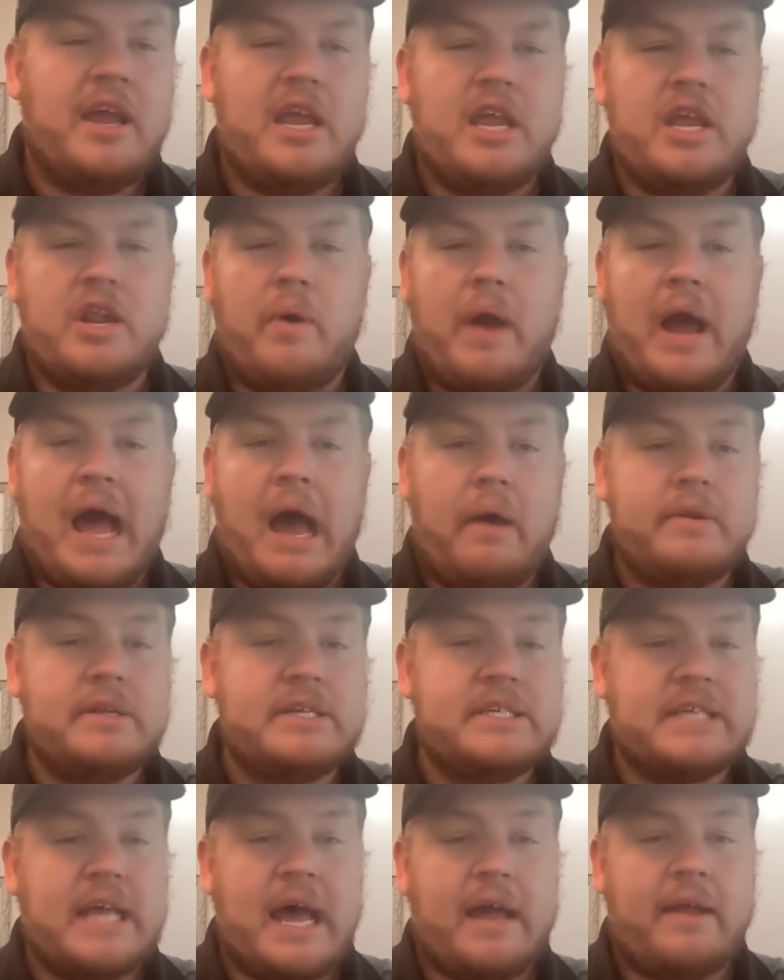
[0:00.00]
You know, how
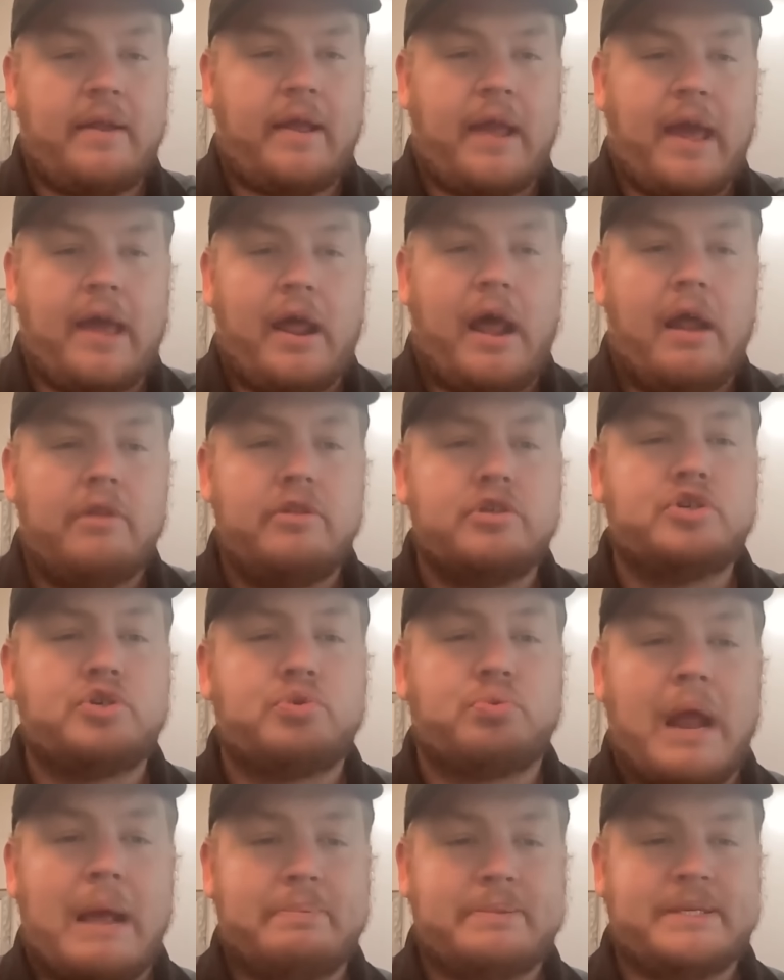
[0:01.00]
does that kind of, how do those
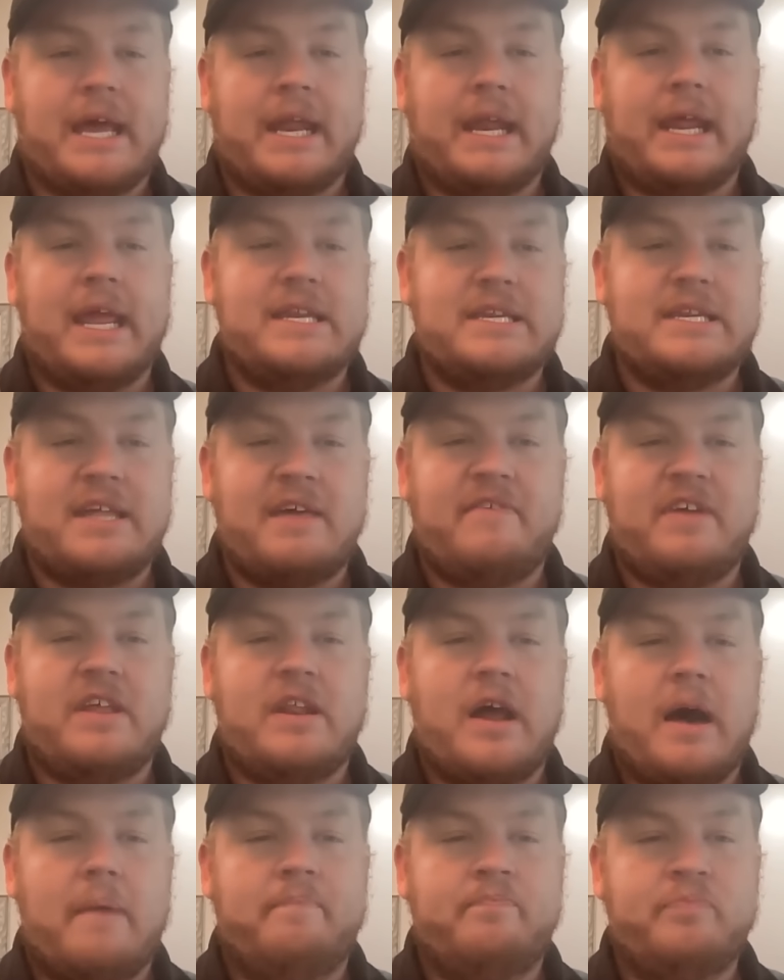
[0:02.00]
reps kind of get
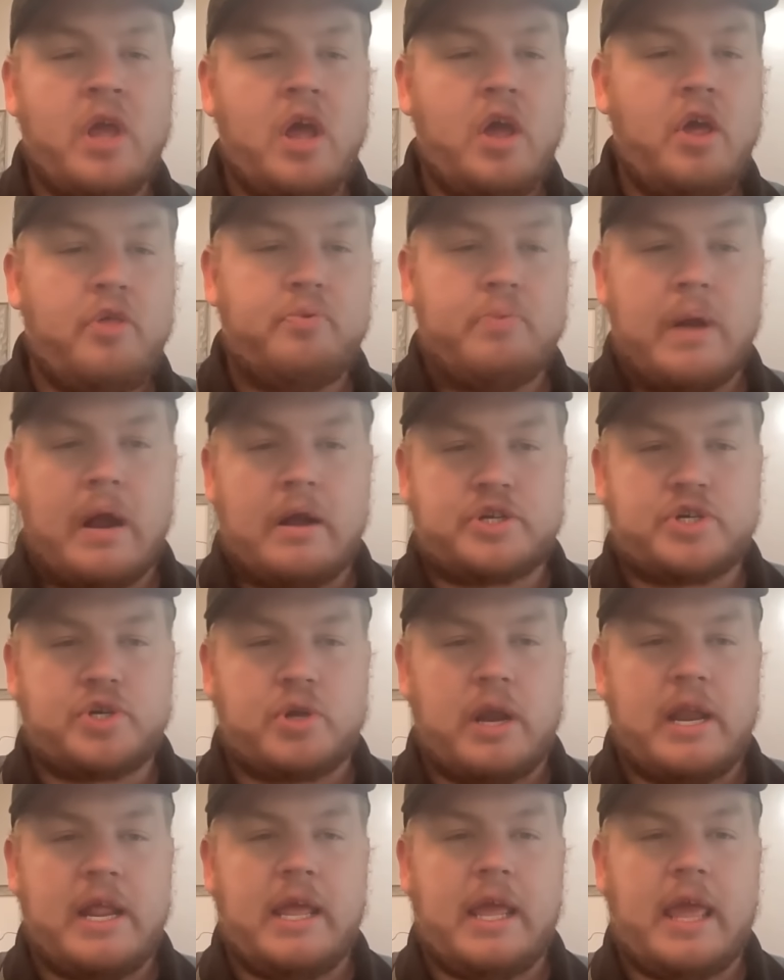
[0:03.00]
divvied up throughout
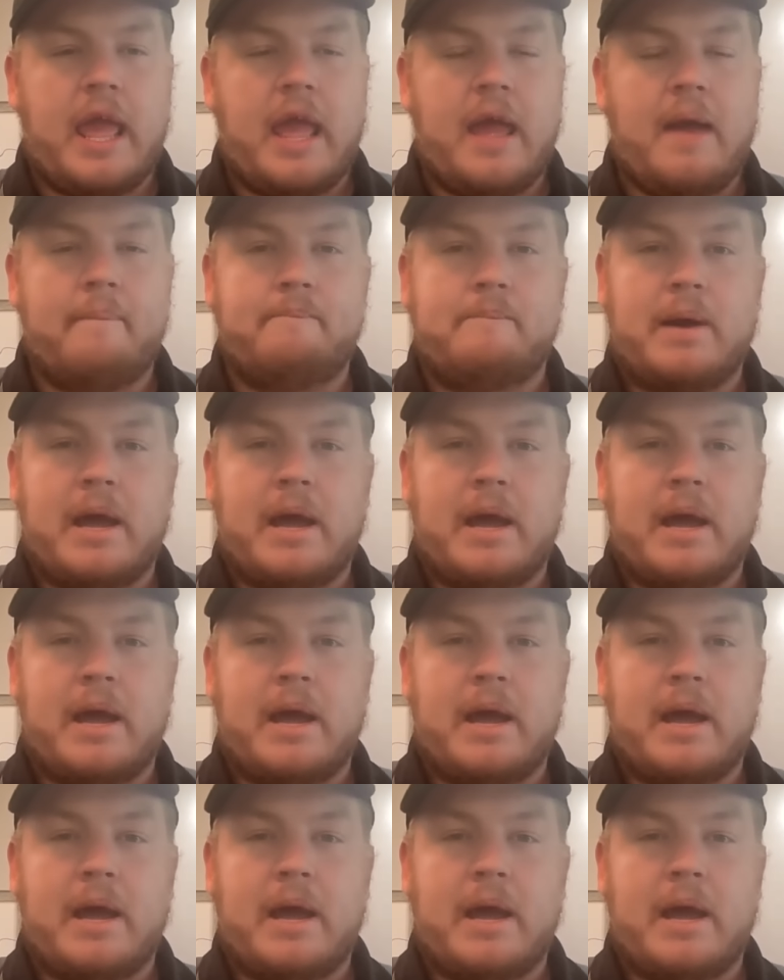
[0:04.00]
training camp?